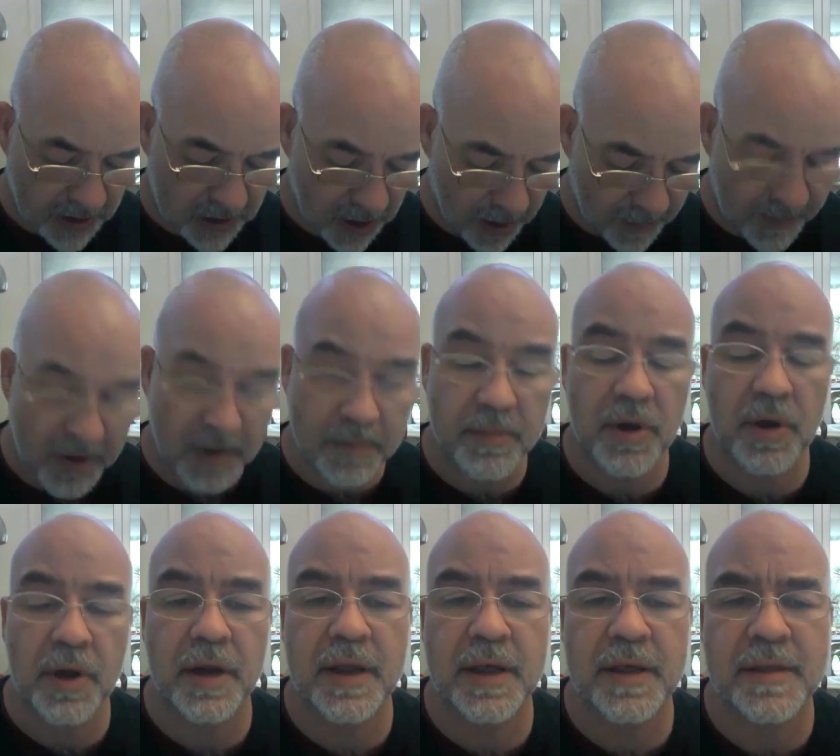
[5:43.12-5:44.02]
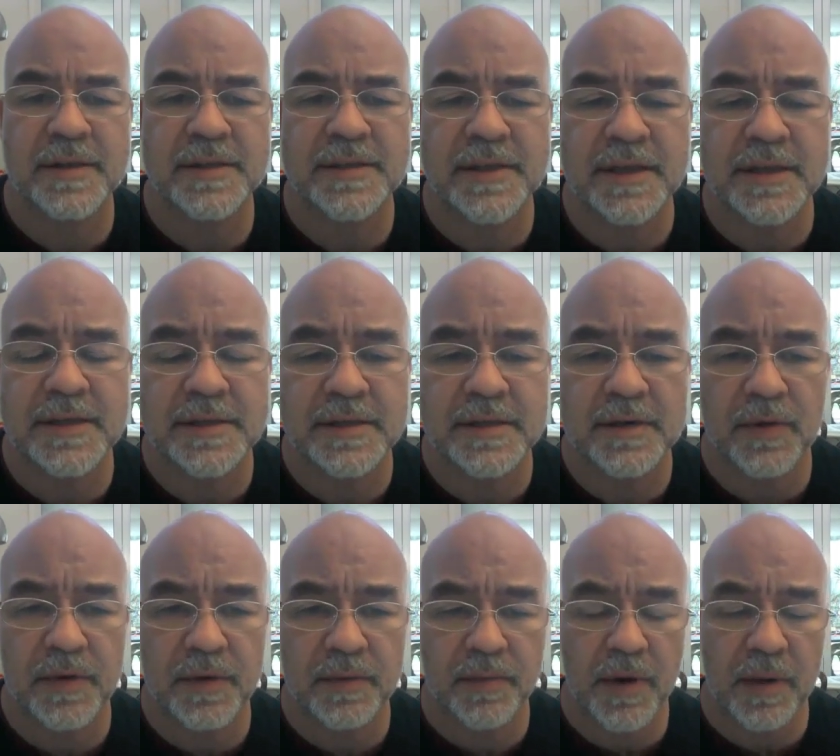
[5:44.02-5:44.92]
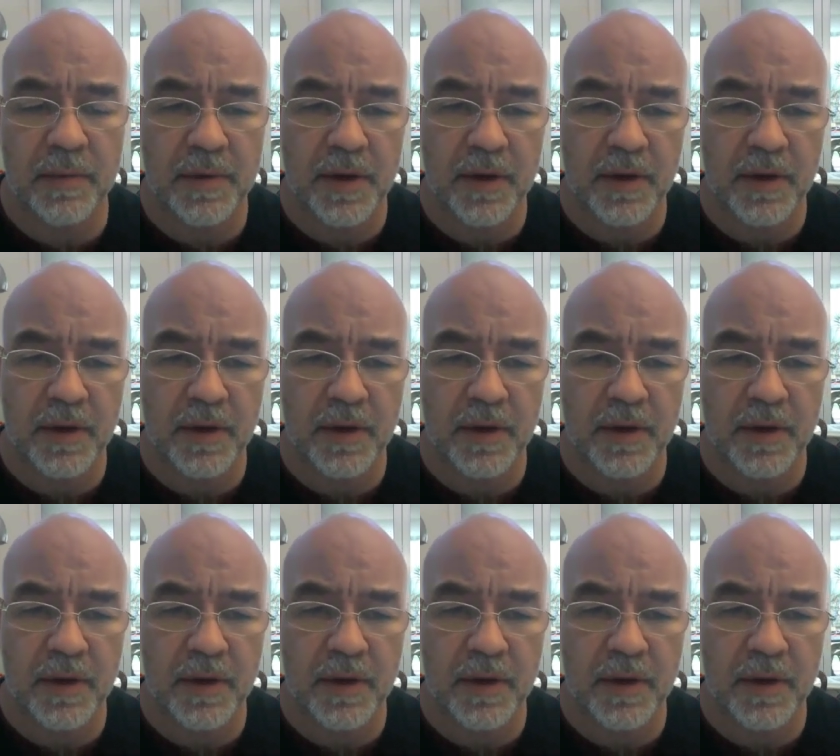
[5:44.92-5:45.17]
top them early in the season, it would probably